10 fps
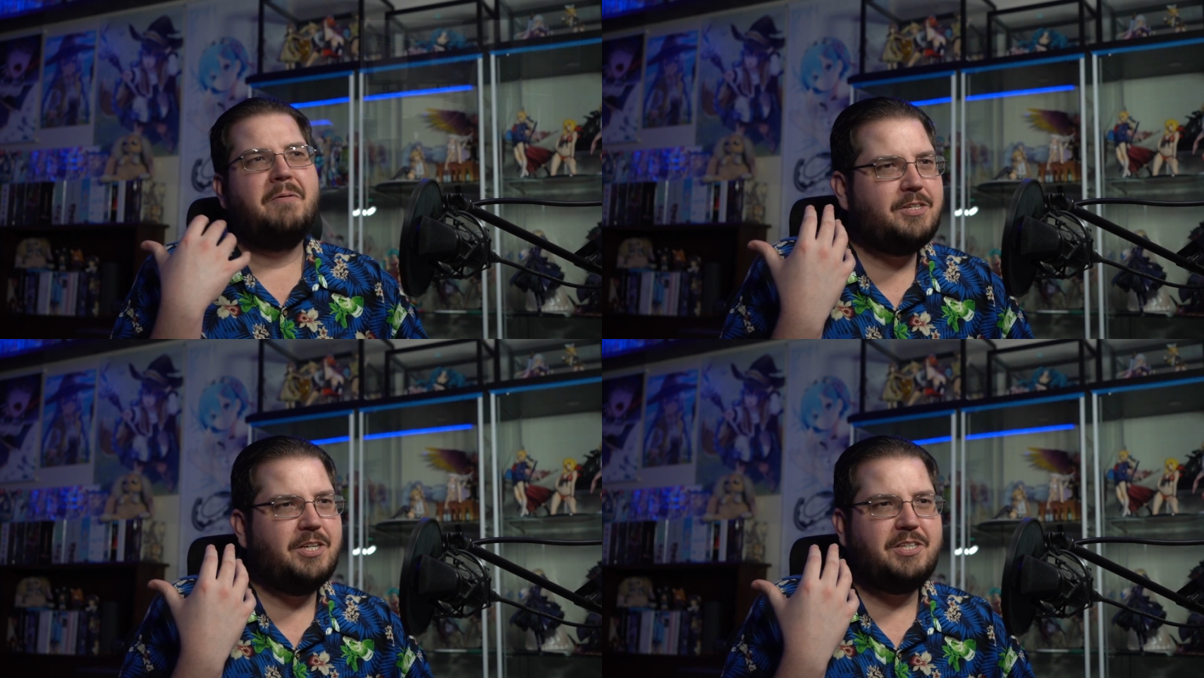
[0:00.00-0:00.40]

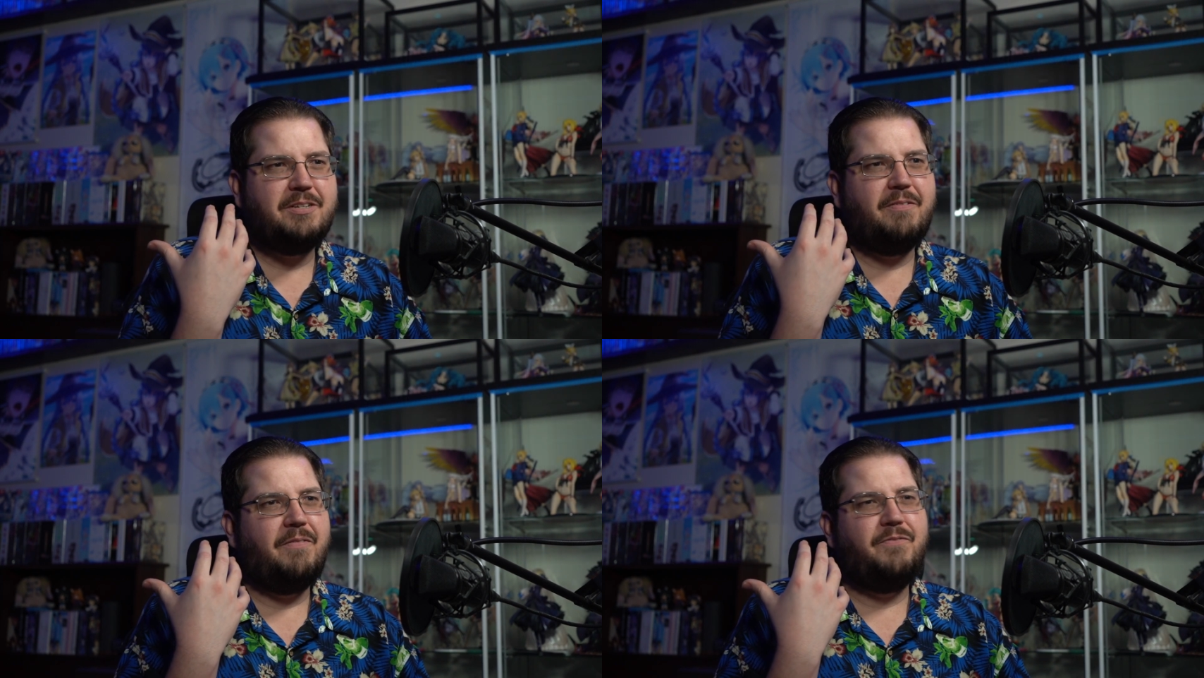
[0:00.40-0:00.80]

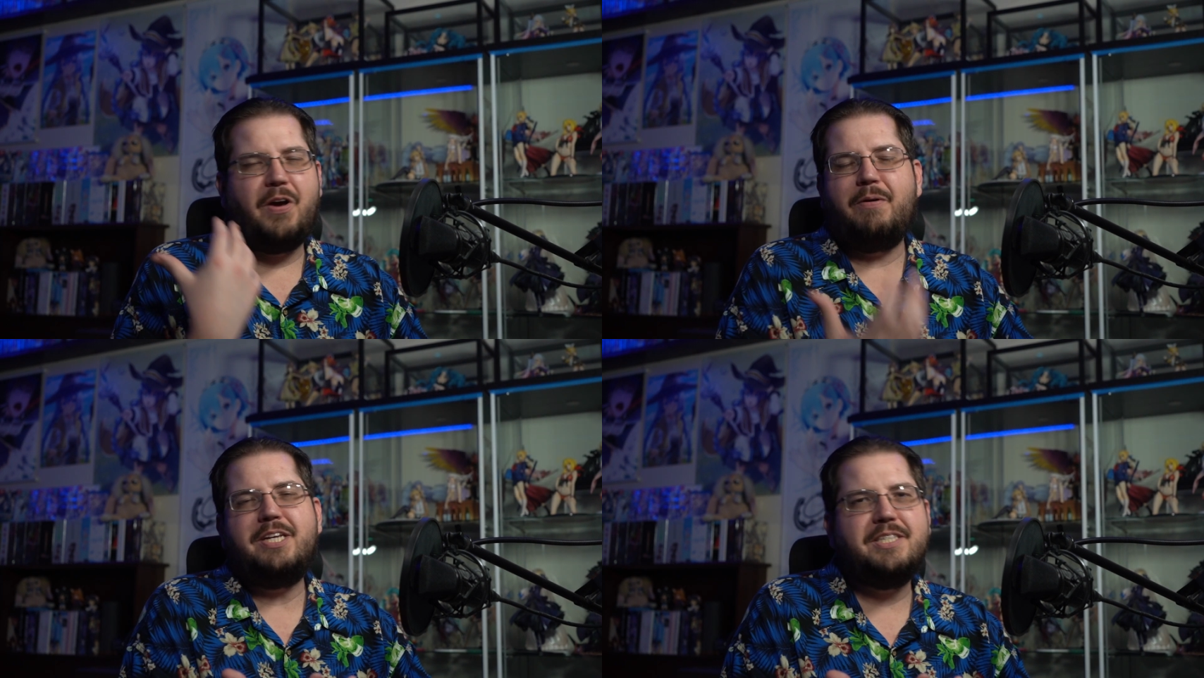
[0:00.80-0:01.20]
just
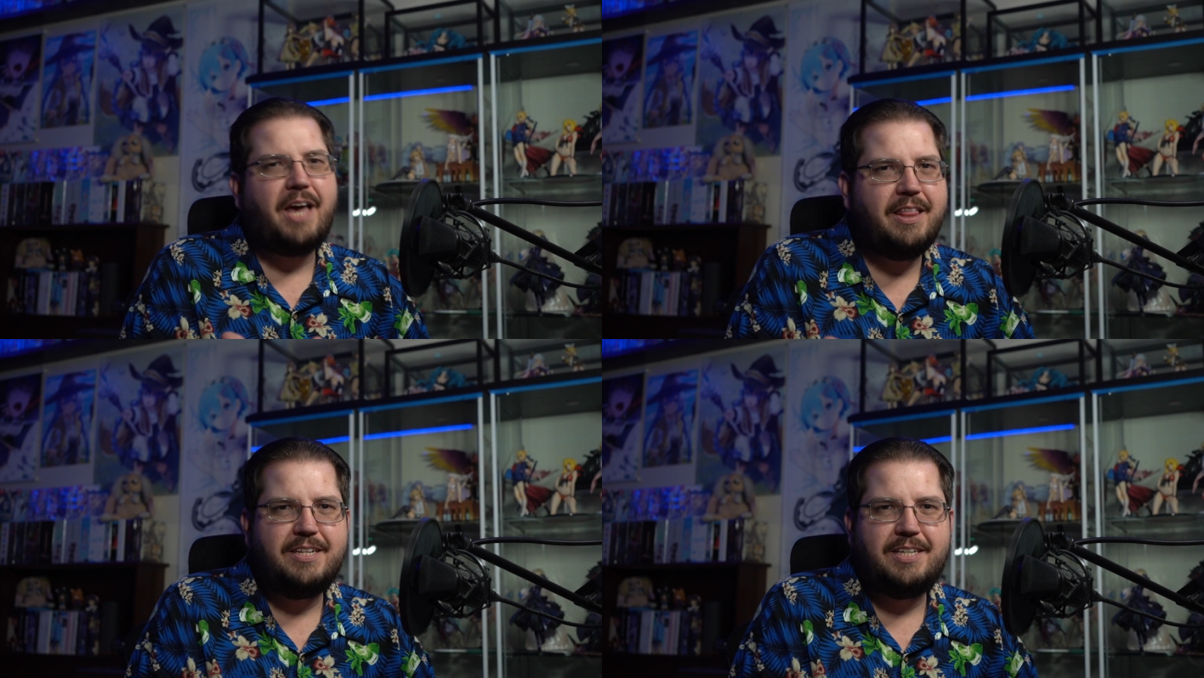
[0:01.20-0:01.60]
very
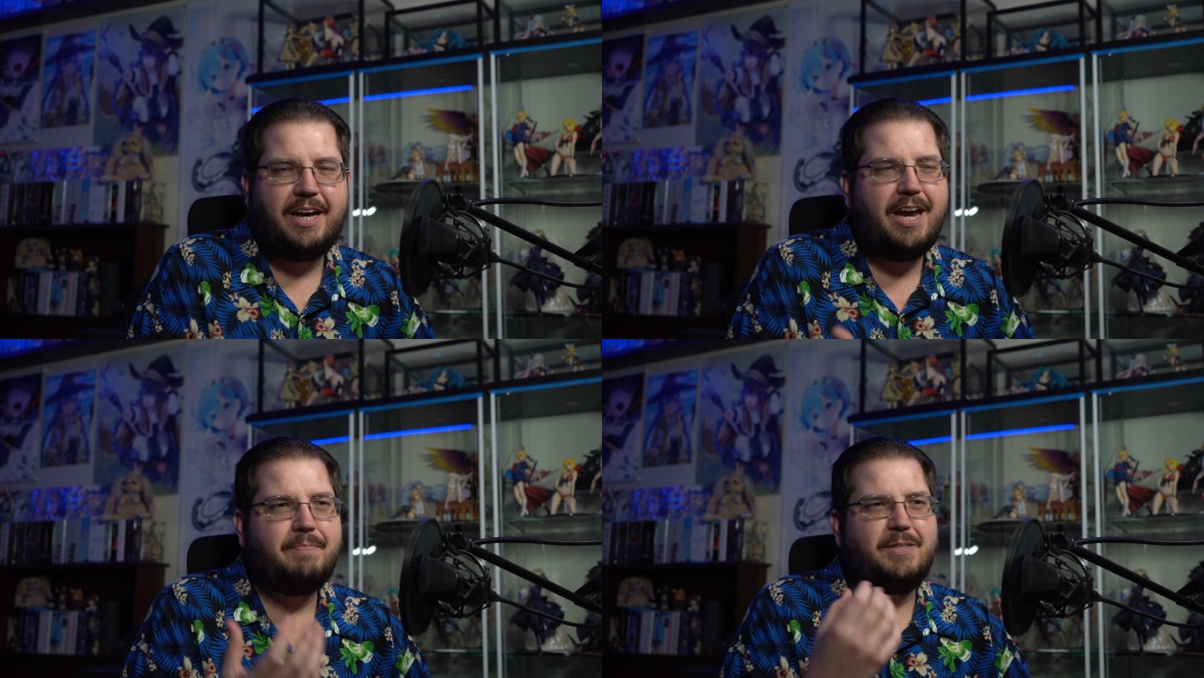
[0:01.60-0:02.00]
silent
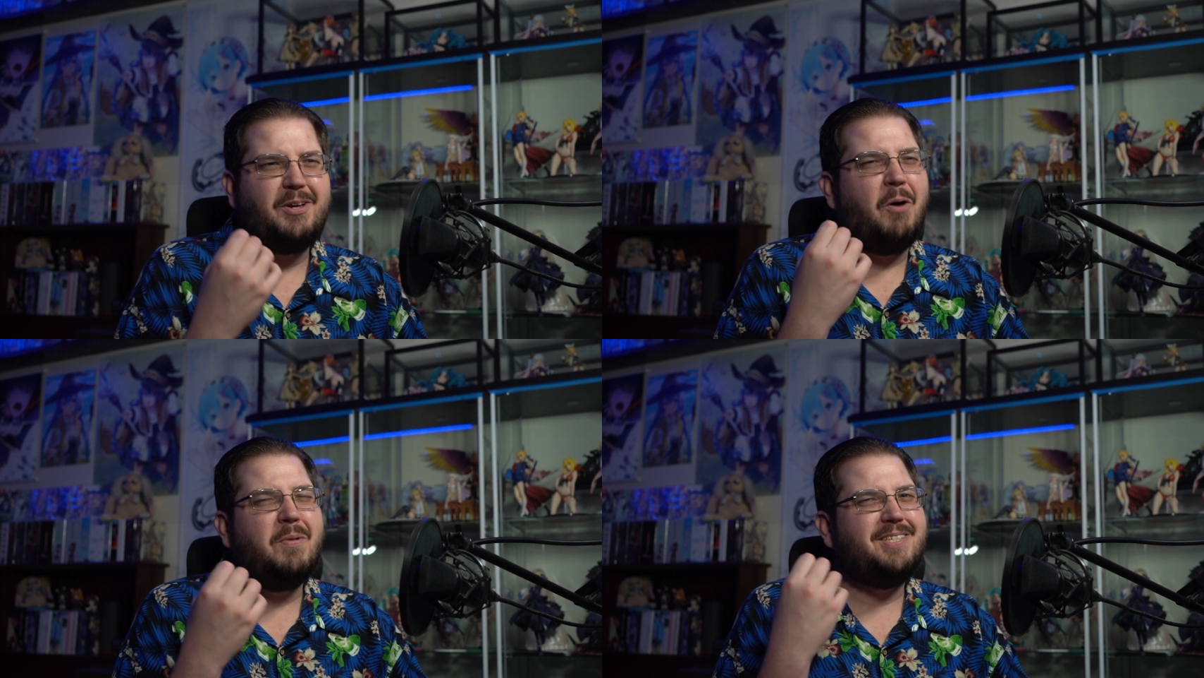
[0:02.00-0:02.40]
type that's
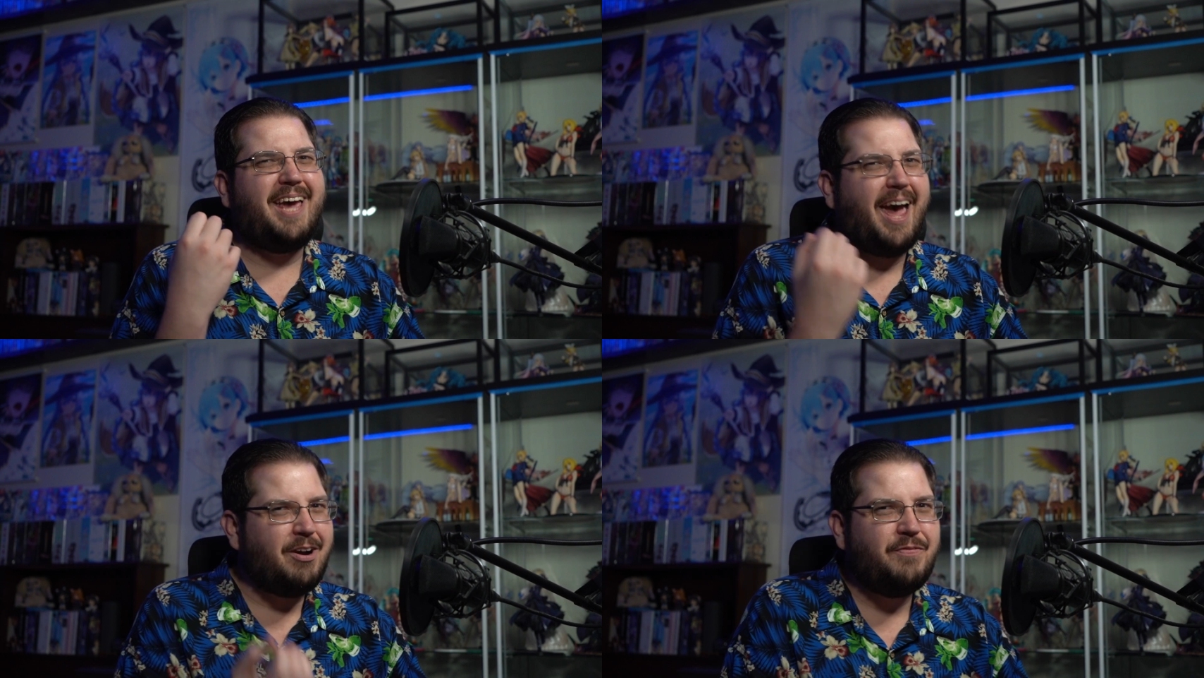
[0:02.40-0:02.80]
almost
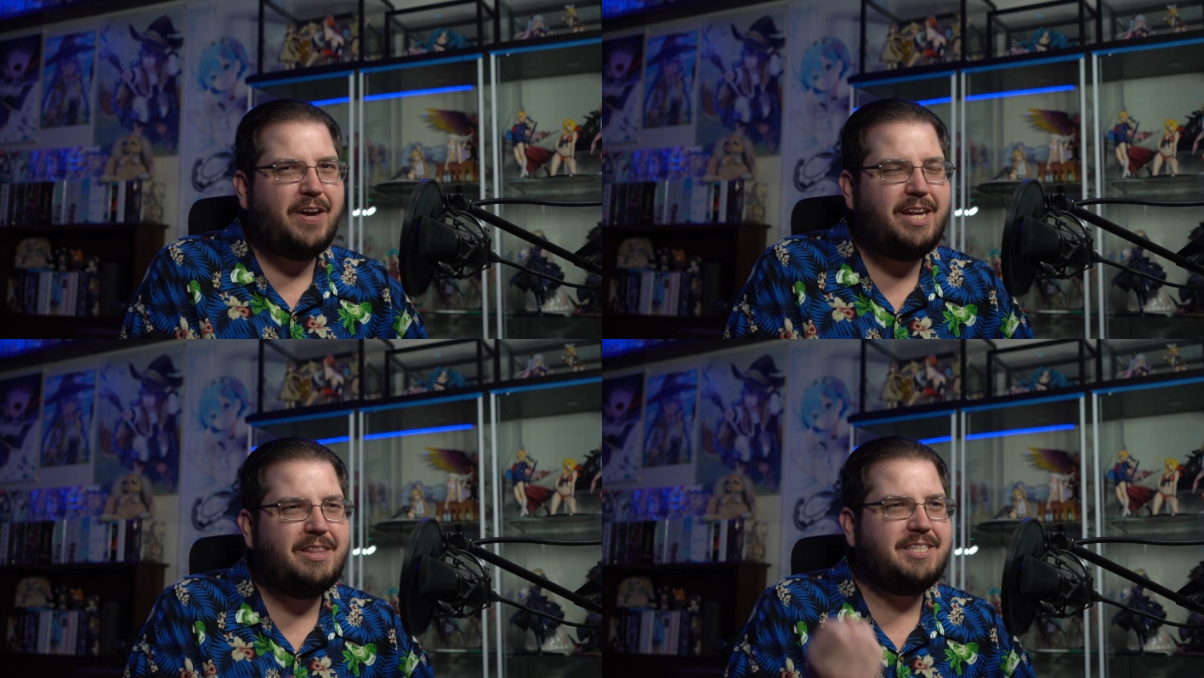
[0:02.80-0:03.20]
aggravating,